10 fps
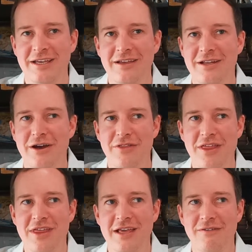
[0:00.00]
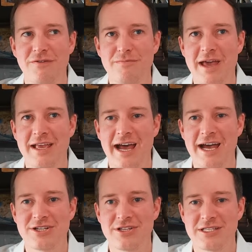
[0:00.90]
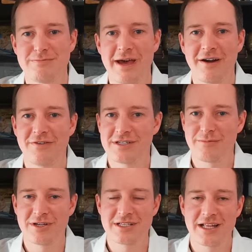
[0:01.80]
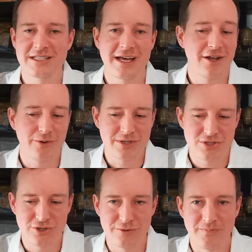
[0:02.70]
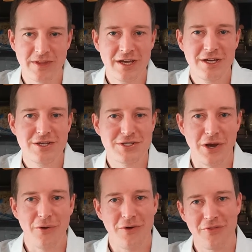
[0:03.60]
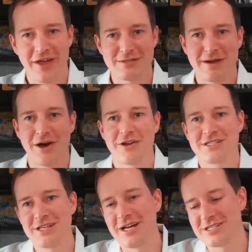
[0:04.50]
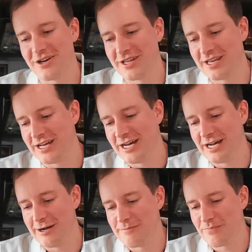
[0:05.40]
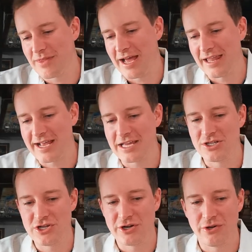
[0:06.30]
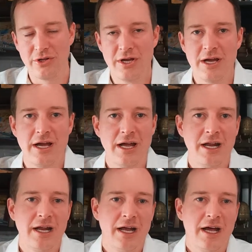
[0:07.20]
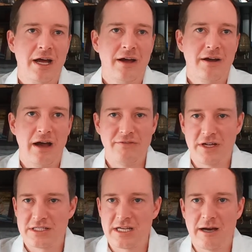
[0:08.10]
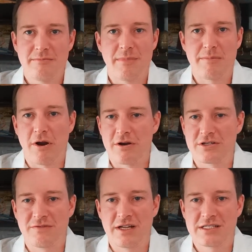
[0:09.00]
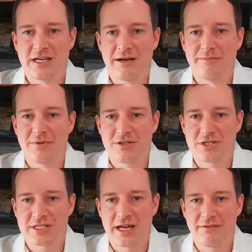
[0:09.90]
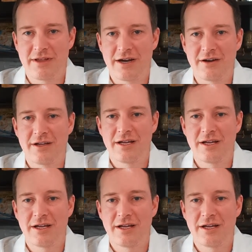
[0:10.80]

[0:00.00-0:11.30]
you know they think if you pay cash it's better for some reason that's not always true so mm-hmm. that's my honest thoughts on it um, i like it in general i've done some my partners have done some it's just kind of there